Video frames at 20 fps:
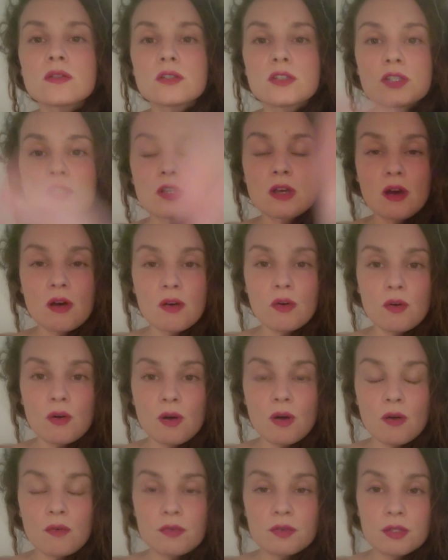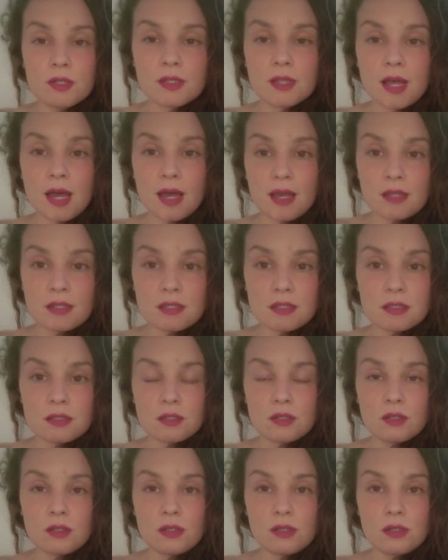So over the last
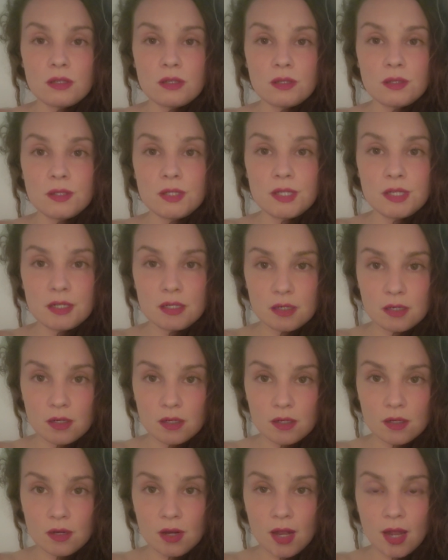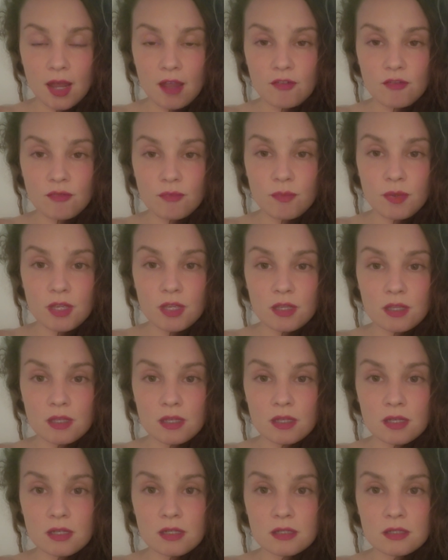year, I've
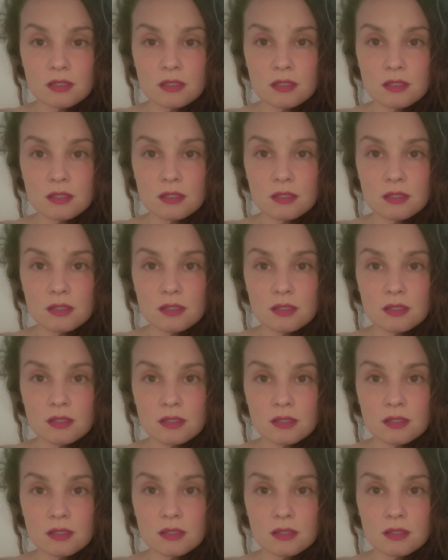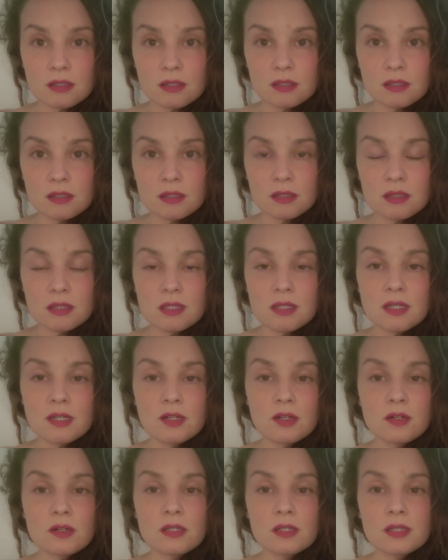been
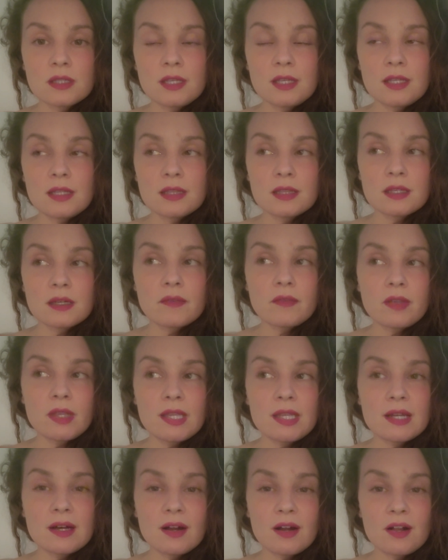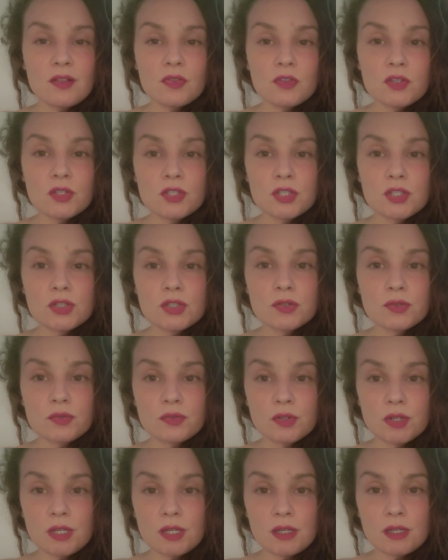literally living on the
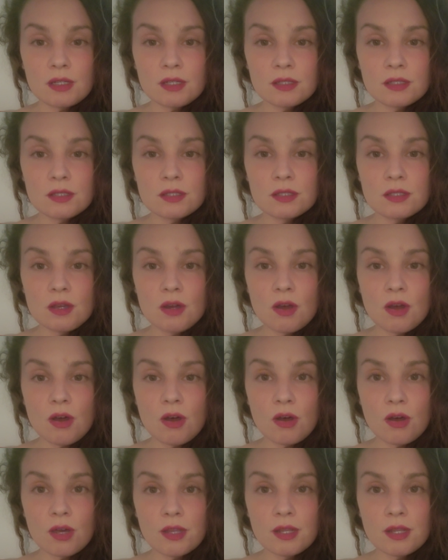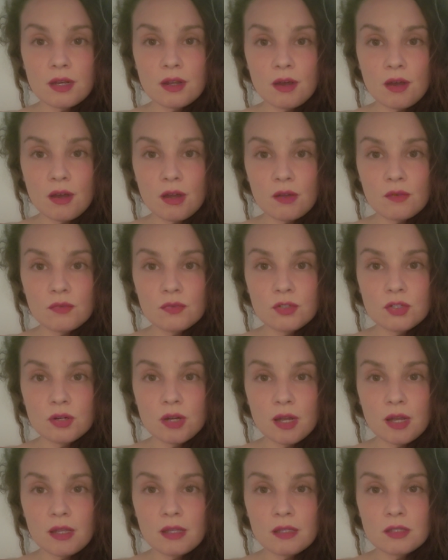street, on and off,
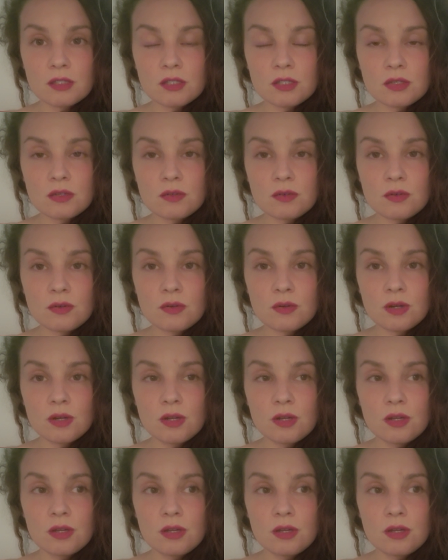trying to